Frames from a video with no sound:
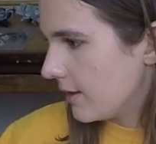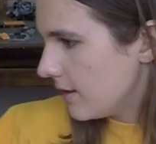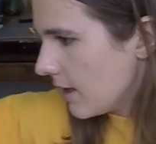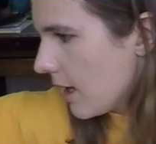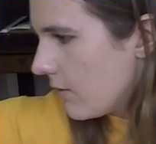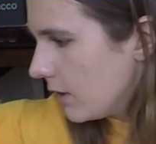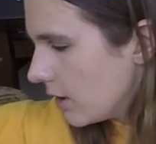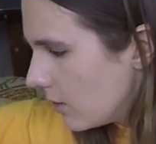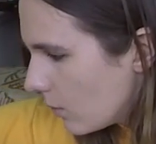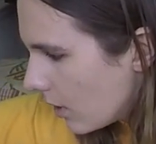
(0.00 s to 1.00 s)
I think I have a
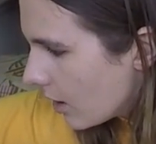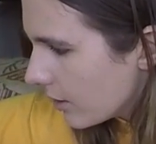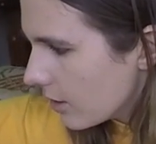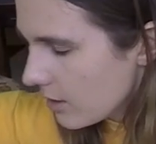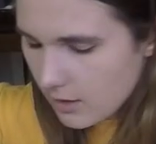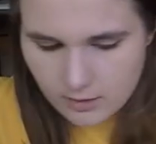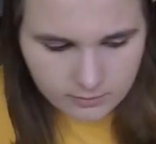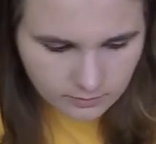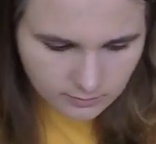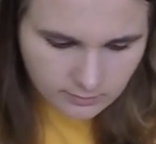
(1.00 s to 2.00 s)
little water
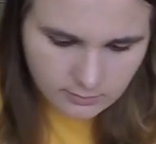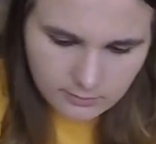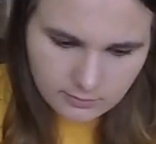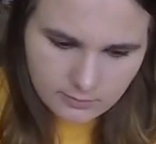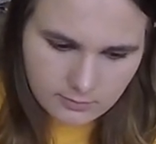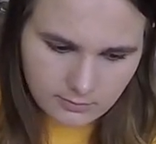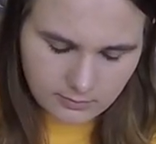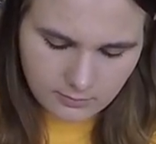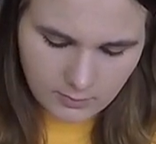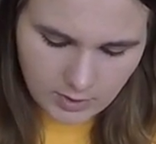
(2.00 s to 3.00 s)

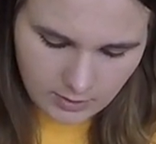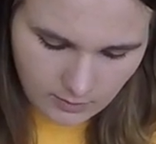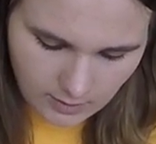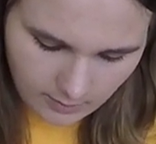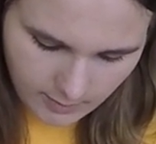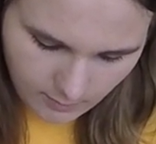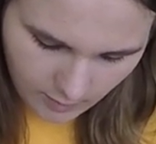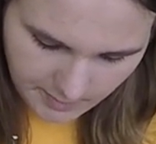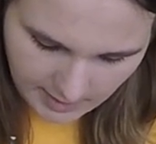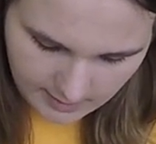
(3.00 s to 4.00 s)
to do a little bit
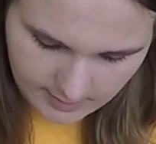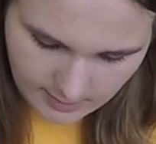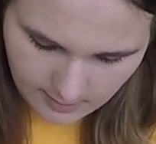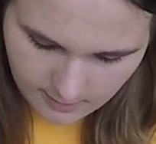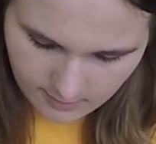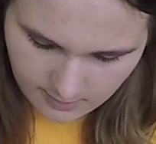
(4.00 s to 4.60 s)
more painting.